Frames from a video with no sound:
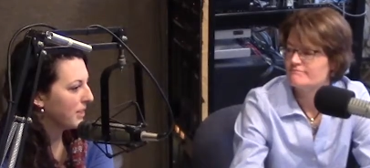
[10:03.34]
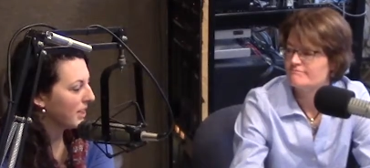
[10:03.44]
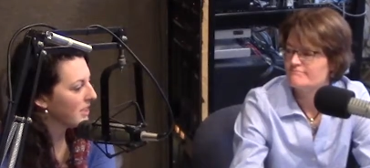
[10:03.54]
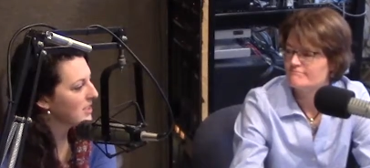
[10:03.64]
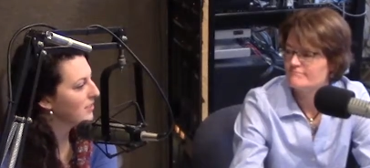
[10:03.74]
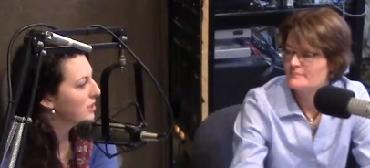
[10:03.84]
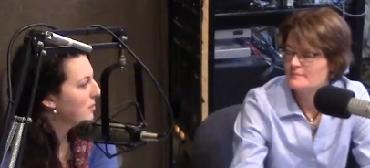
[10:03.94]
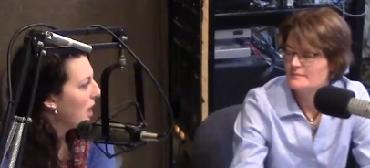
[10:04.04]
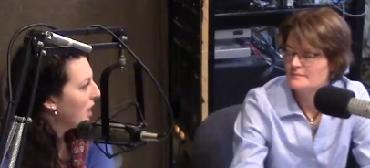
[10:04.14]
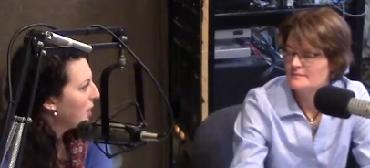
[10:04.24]
Speaker 1: leaders of
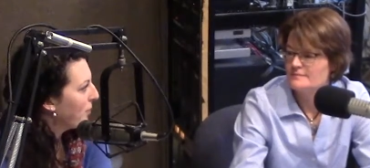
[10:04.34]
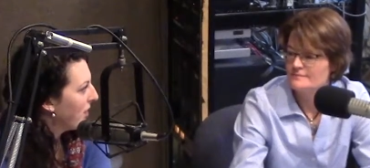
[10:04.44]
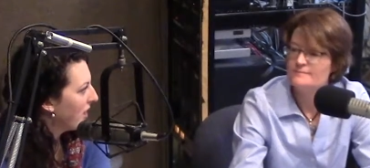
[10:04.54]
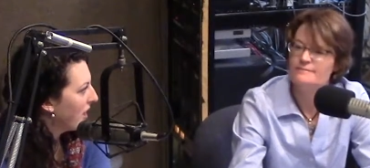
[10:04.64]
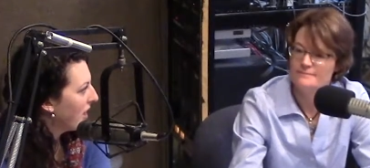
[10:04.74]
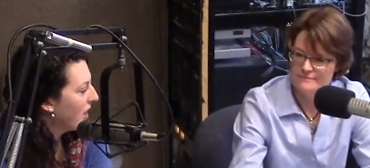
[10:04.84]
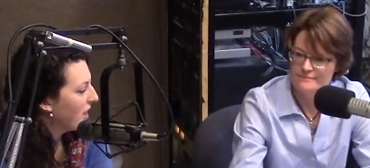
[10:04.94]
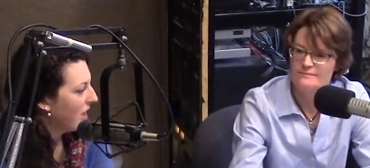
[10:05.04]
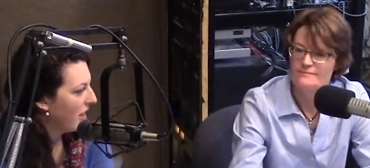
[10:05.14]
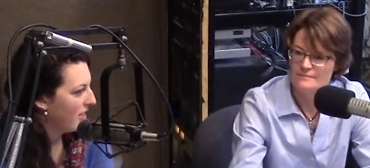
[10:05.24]
tomorrow when mm-hmm.
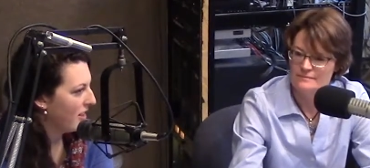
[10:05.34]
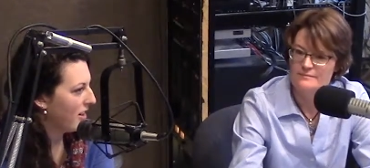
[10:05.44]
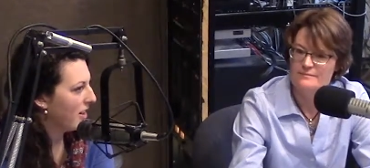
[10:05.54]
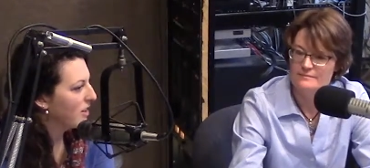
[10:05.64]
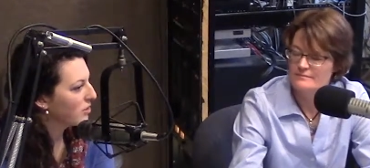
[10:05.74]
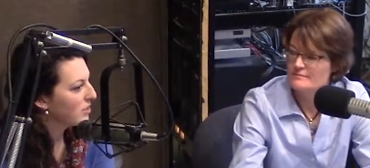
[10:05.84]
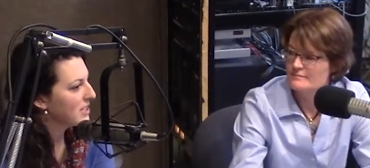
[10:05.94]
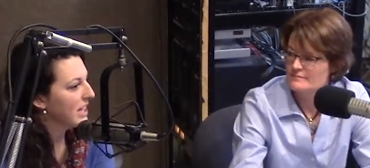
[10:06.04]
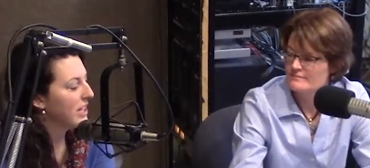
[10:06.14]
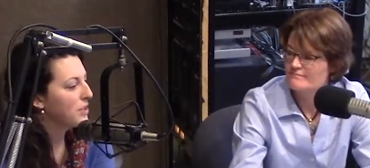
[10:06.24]
they're in their
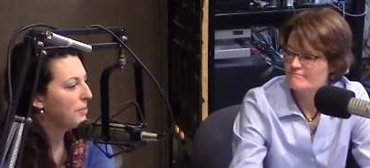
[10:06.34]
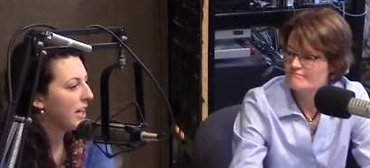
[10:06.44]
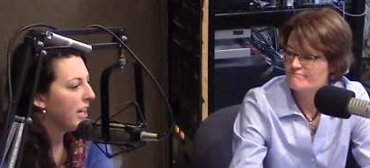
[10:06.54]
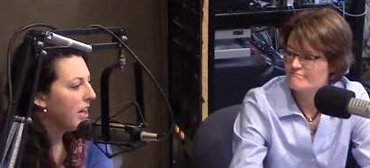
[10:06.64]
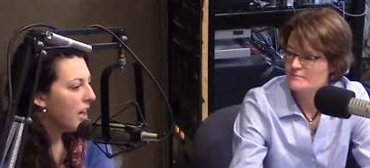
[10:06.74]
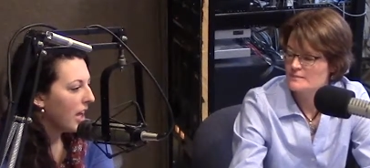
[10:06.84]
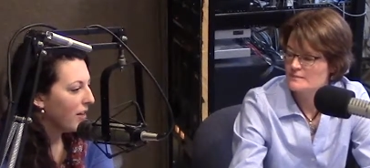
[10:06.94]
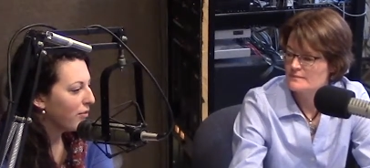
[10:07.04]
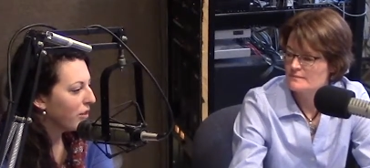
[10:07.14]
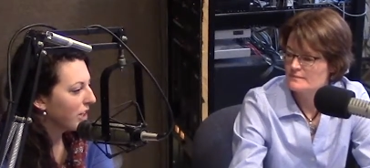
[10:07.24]
adult stage. But
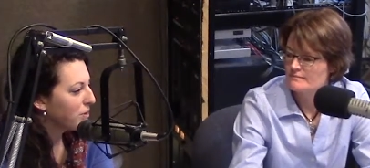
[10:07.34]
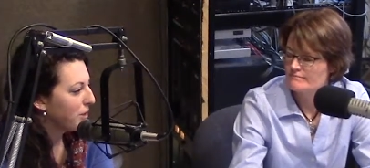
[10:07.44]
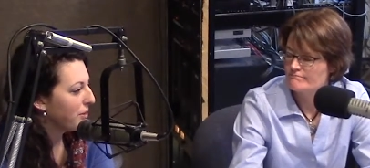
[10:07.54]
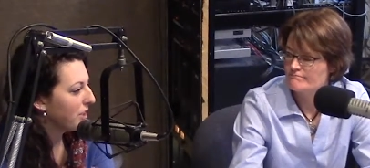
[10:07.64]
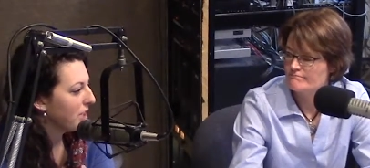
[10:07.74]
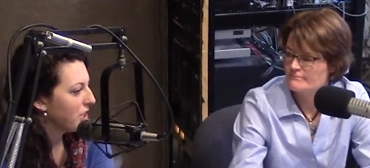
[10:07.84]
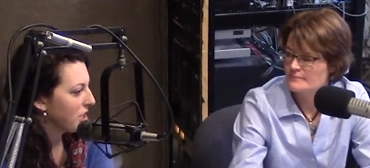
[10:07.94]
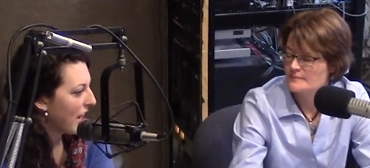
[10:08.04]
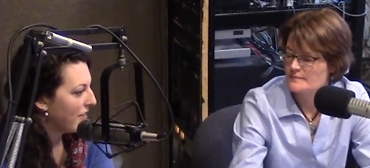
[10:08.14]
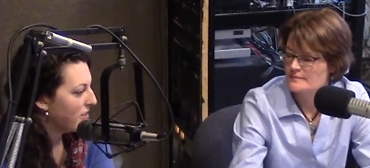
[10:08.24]
in 4 H, we really
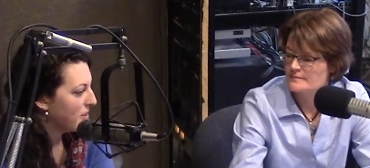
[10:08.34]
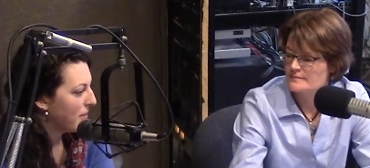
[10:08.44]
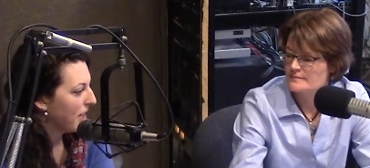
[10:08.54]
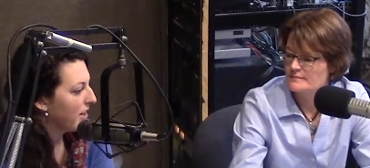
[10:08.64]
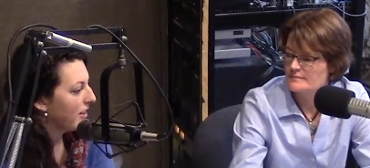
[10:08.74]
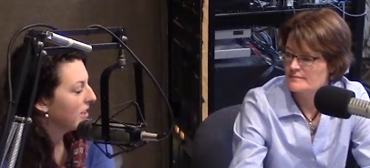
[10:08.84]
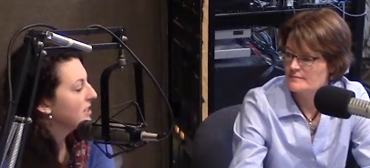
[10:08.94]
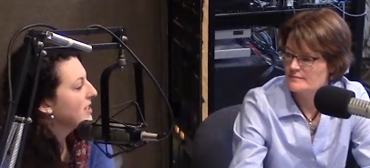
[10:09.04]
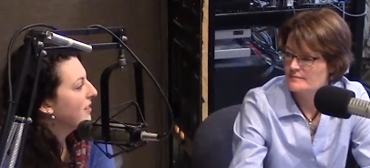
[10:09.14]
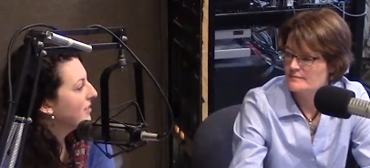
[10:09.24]
strive to make
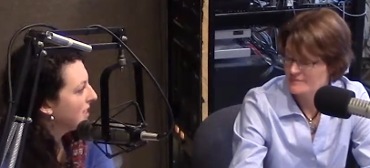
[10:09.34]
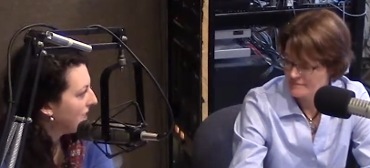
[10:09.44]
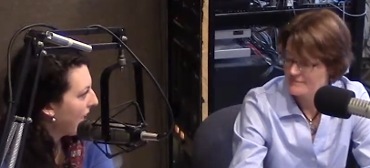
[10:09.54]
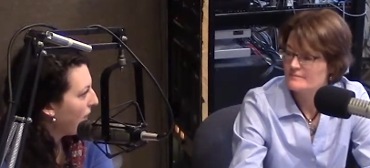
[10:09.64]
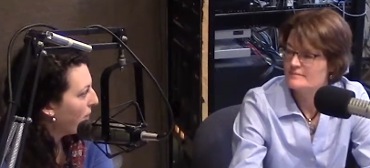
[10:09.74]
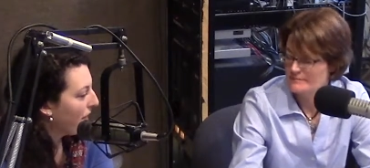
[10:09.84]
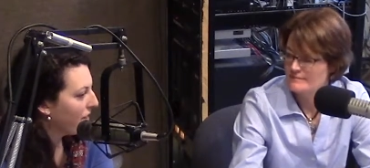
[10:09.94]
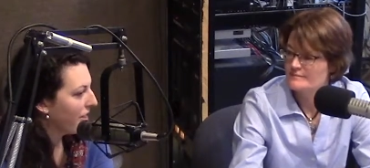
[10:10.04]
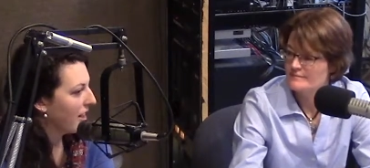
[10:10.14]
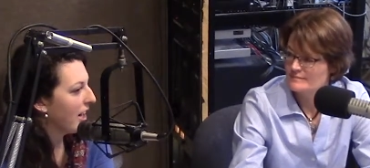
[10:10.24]
leaders of today
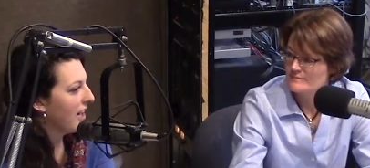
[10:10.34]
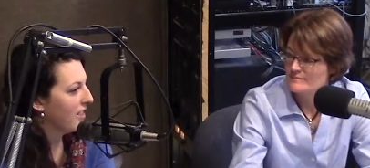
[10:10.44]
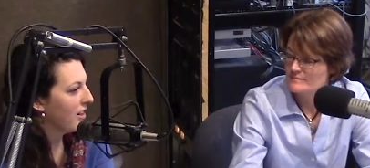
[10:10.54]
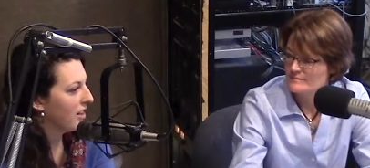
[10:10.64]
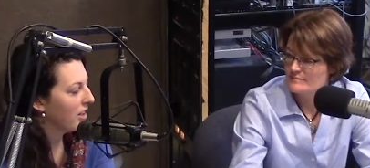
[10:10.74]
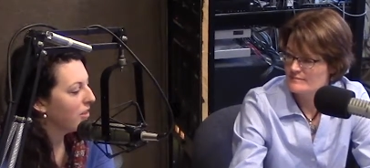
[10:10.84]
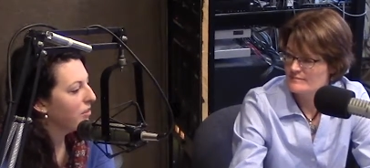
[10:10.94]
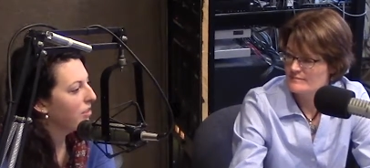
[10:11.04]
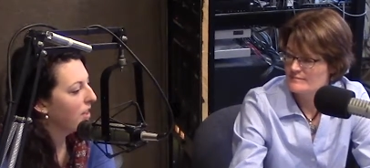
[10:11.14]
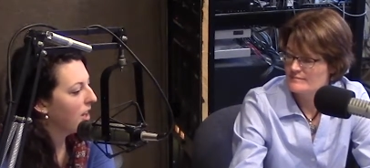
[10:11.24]
while they're in their
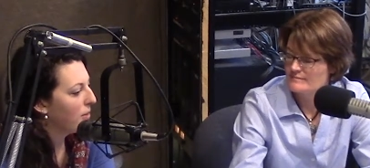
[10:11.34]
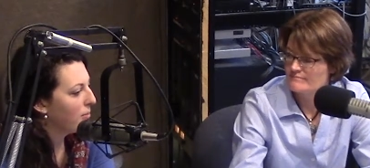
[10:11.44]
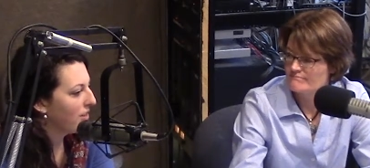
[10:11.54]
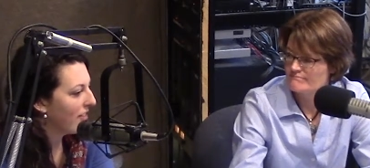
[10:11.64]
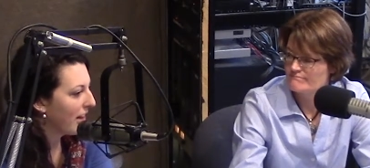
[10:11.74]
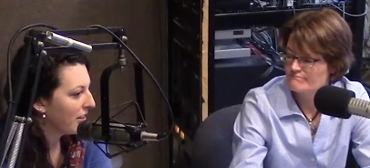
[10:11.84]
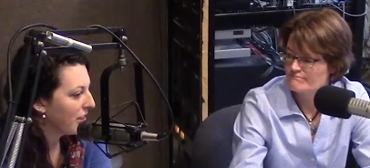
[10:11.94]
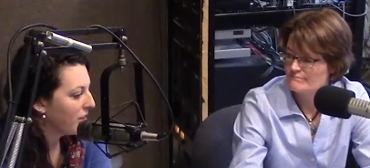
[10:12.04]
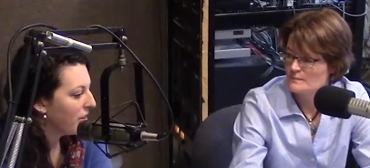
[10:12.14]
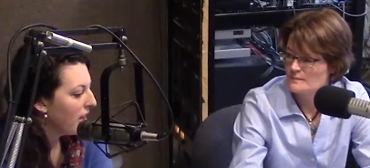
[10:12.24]
youth. Um, we
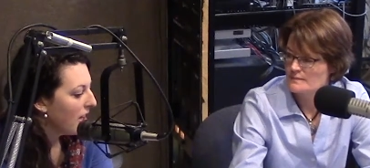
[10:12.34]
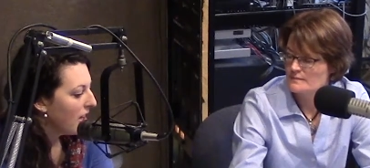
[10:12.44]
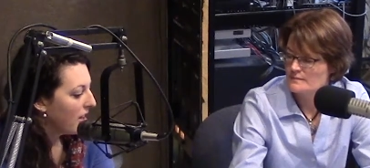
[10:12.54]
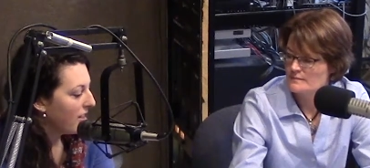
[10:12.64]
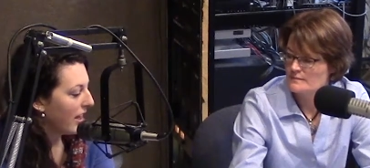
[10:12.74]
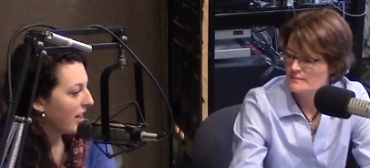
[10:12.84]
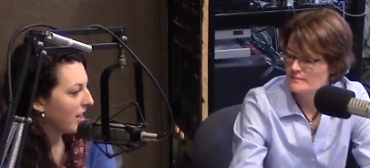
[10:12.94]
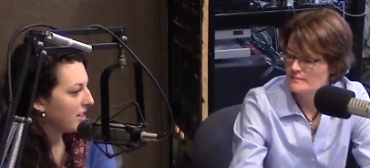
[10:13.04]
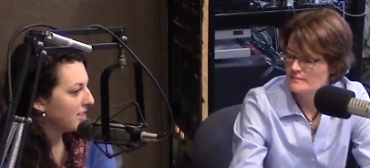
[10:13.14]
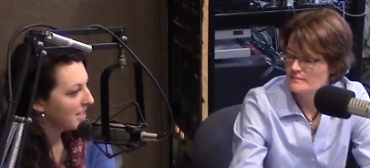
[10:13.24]
value
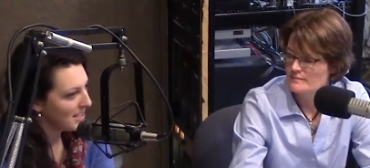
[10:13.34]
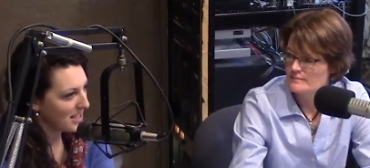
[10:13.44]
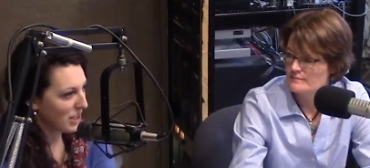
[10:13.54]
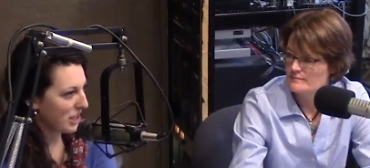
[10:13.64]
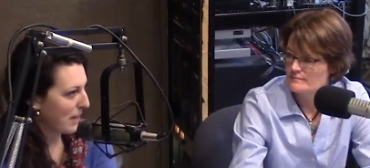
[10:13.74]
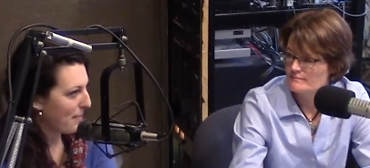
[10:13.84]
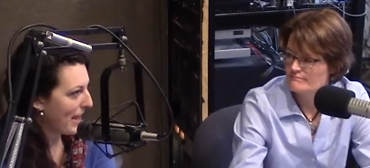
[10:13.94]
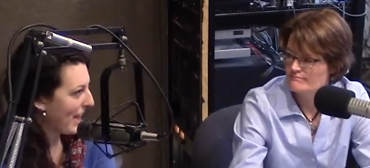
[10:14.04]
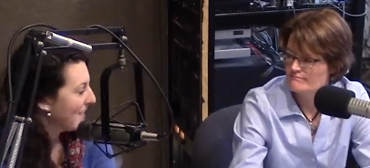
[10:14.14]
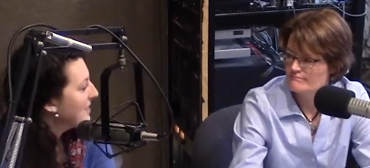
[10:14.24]
their
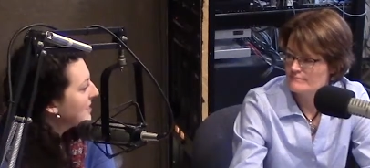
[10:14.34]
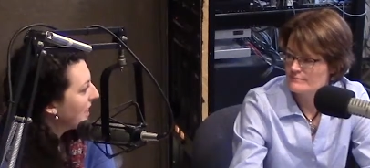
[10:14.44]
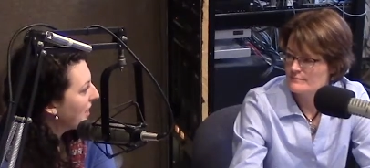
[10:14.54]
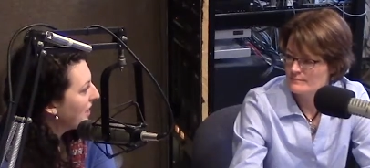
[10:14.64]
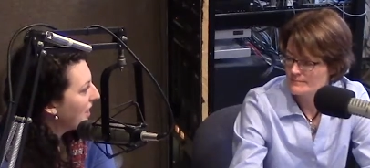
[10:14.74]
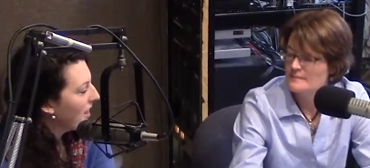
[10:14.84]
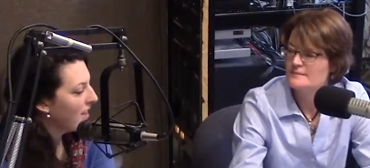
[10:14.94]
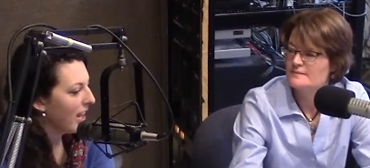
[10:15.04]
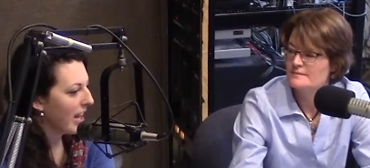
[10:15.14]
citizenship as they are young